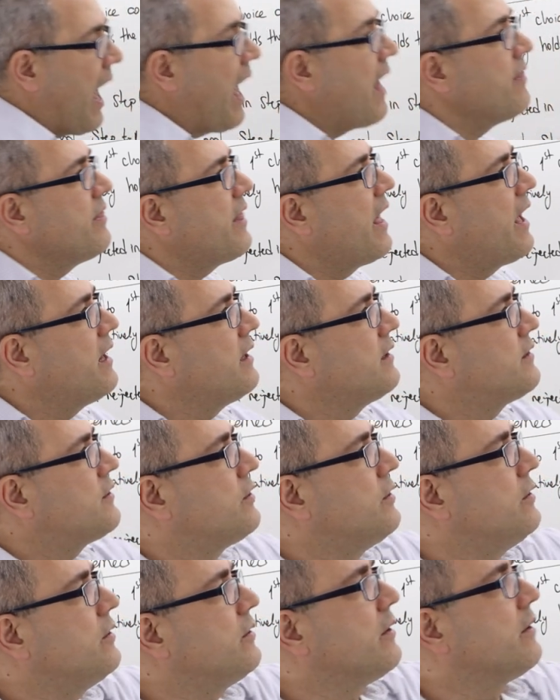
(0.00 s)
And then
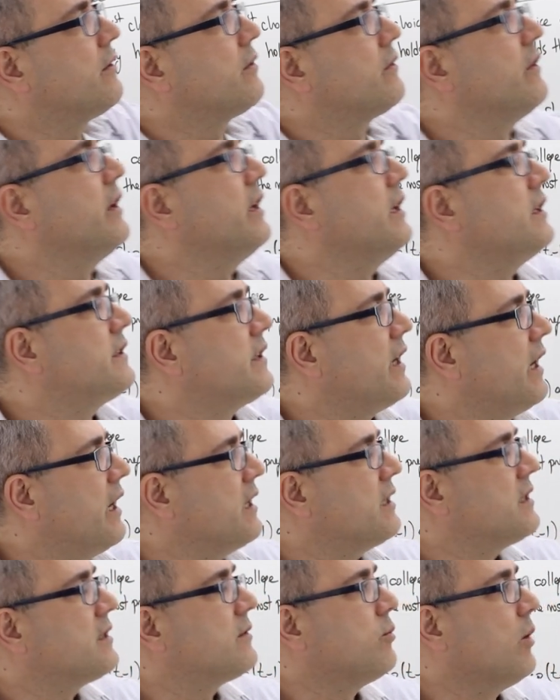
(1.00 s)
student three
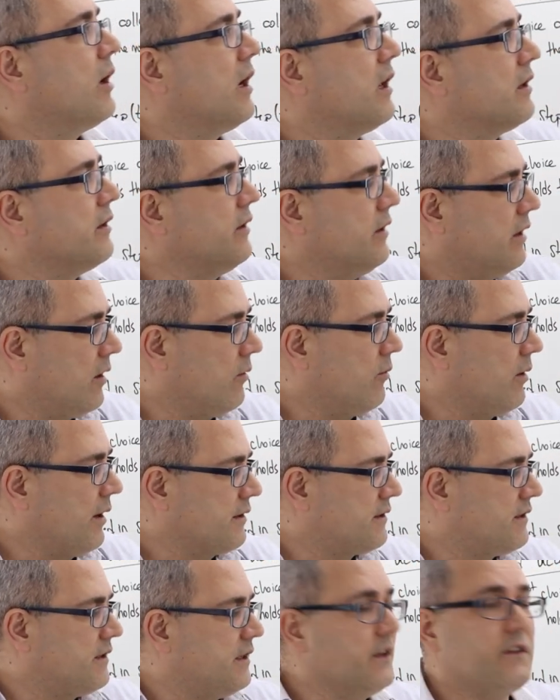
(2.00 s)
says, well, you know
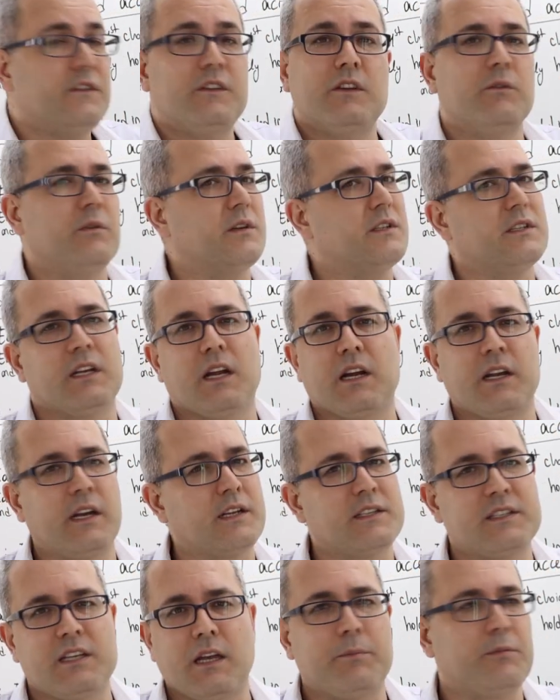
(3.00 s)
what, C2 is an
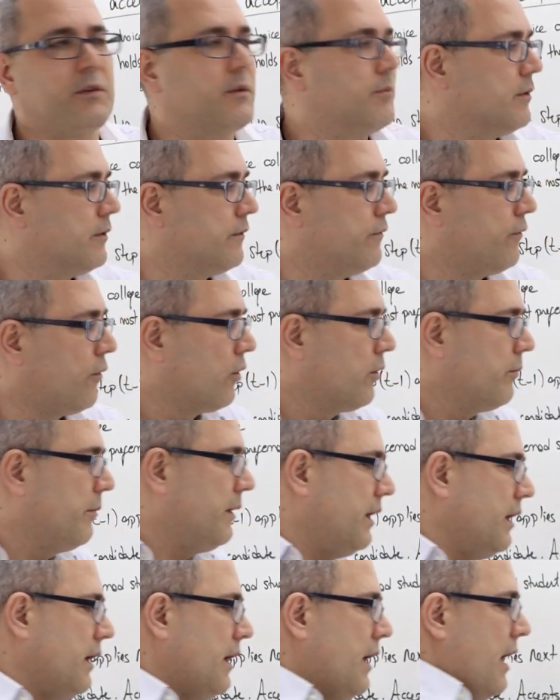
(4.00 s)
unacceptable for
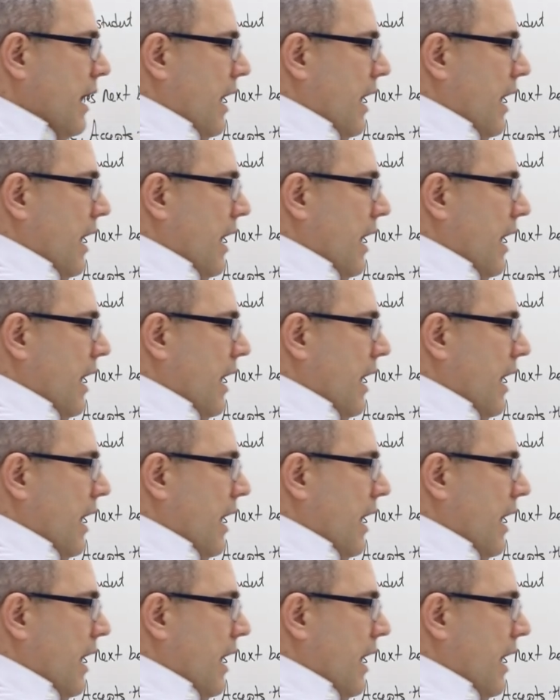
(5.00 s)
me,